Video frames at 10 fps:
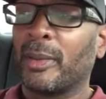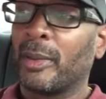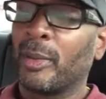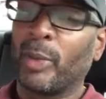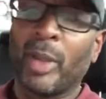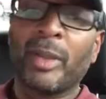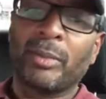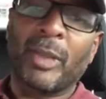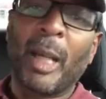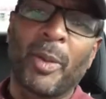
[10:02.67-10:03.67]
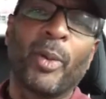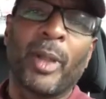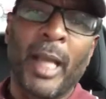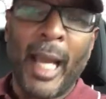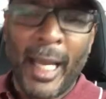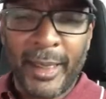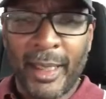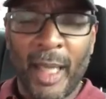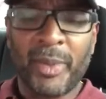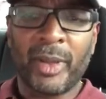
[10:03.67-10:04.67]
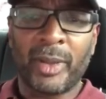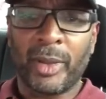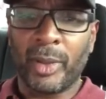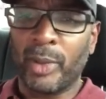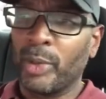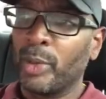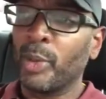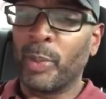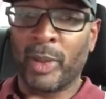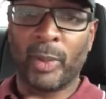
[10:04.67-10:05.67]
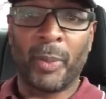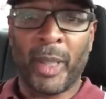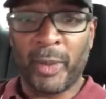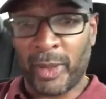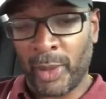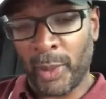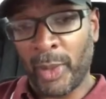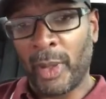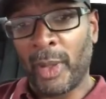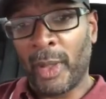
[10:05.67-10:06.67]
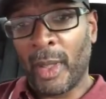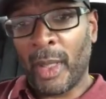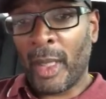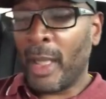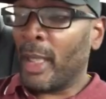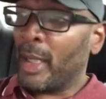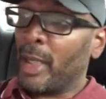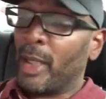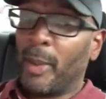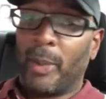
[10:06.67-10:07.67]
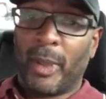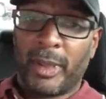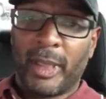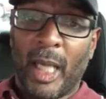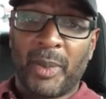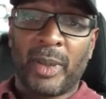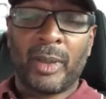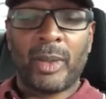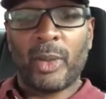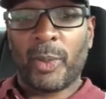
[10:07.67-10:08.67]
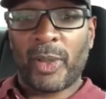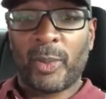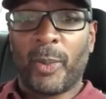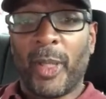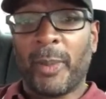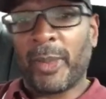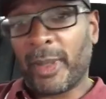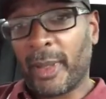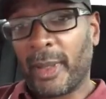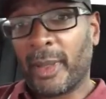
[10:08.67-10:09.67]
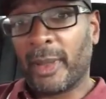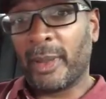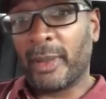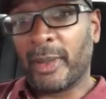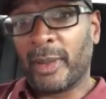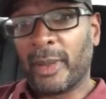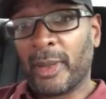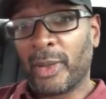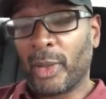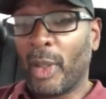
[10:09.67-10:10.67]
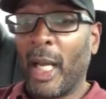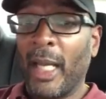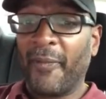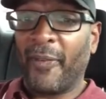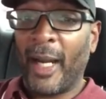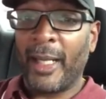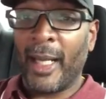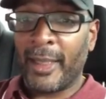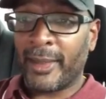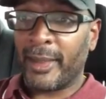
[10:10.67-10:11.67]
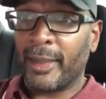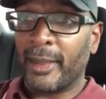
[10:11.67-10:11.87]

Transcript: well, Capital One had the option to do principal payments too. Plus the option to do principal payments. So I financed,